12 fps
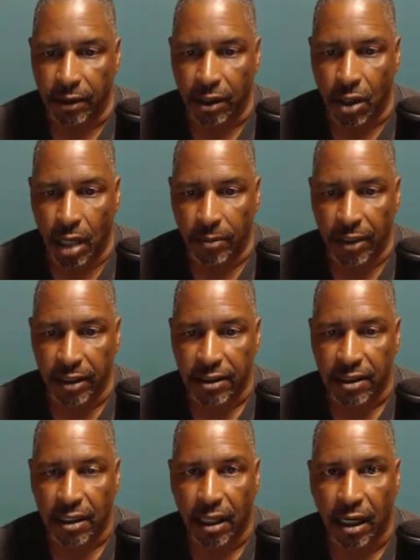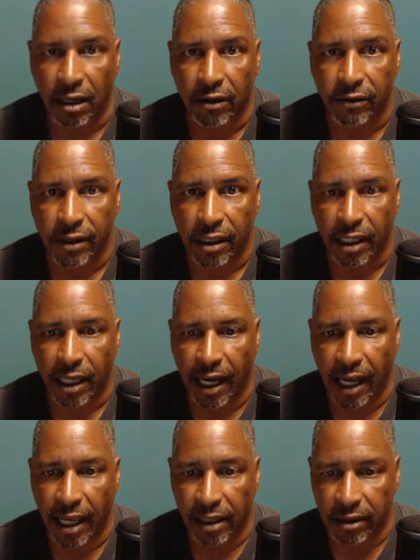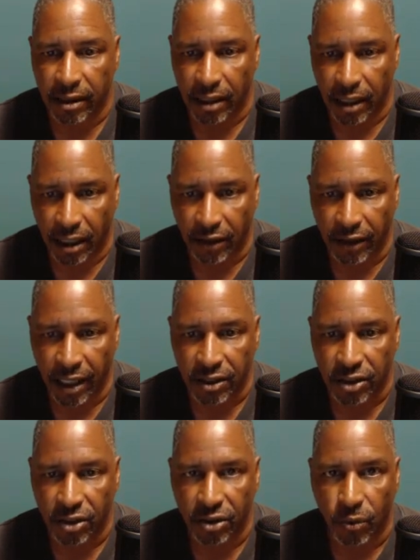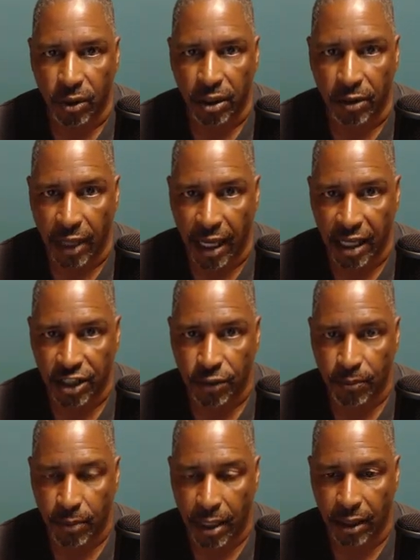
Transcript: Comments are entered with a hash